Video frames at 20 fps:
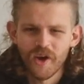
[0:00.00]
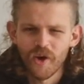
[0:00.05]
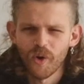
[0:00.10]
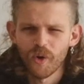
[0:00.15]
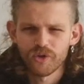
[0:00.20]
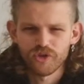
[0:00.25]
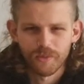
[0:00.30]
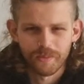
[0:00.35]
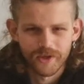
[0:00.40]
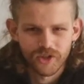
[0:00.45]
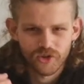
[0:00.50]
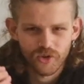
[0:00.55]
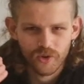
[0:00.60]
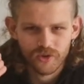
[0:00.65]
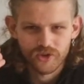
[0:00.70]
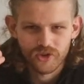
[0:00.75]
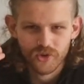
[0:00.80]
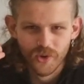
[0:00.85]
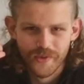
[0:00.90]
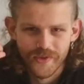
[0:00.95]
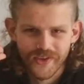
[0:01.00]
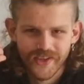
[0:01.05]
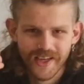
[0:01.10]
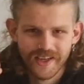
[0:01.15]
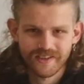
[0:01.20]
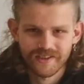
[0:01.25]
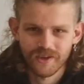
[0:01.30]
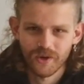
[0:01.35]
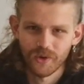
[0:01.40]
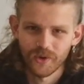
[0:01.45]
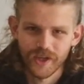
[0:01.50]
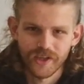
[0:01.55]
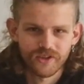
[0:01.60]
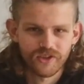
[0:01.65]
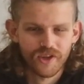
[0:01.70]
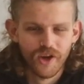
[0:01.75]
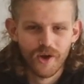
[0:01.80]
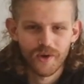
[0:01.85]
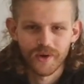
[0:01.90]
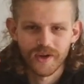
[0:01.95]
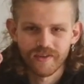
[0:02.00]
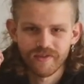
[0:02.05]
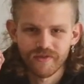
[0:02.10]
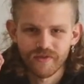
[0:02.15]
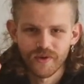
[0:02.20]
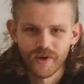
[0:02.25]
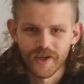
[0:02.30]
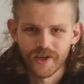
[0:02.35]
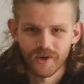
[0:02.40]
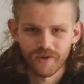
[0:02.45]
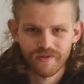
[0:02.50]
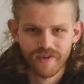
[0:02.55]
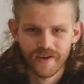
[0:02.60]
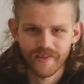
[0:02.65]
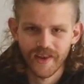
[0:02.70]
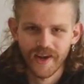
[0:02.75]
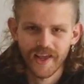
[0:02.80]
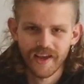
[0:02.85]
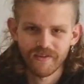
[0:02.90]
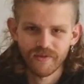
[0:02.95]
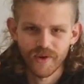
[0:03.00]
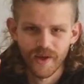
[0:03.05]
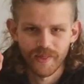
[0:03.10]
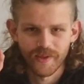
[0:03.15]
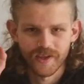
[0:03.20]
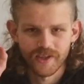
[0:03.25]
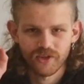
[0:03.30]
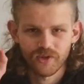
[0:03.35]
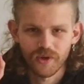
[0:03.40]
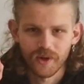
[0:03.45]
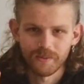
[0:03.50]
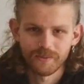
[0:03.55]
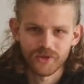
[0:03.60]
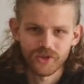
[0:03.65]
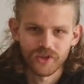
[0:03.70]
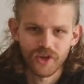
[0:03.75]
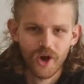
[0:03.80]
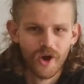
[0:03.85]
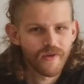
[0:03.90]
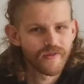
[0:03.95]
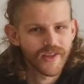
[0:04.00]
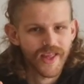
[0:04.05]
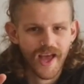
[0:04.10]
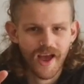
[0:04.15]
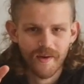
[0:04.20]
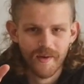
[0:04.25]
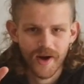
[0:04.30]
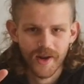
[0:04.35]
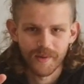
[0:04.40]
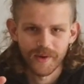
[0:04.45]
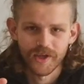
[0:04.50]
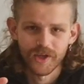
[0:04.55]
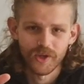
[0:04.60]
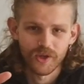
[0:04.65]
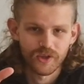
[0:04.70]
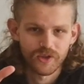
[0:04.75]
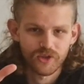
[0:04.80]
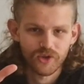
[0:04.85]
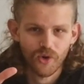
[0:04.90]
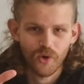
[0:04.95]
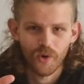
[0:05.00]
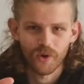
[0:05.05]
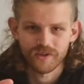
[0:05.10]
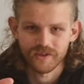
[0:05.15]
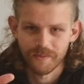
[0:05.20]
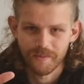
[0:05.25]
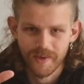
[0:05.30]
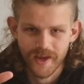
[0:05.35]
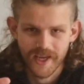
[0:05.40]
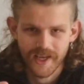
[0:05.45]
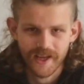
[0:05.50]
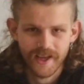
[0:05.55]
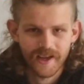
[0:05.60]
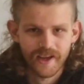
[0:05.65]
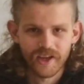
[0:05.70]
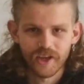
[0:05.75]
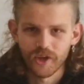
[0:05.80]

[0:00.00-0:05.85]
Also, be sure to join the Discord. It's totally free. You'll find the link for it in the description. Over there, anyway, you can talk to me.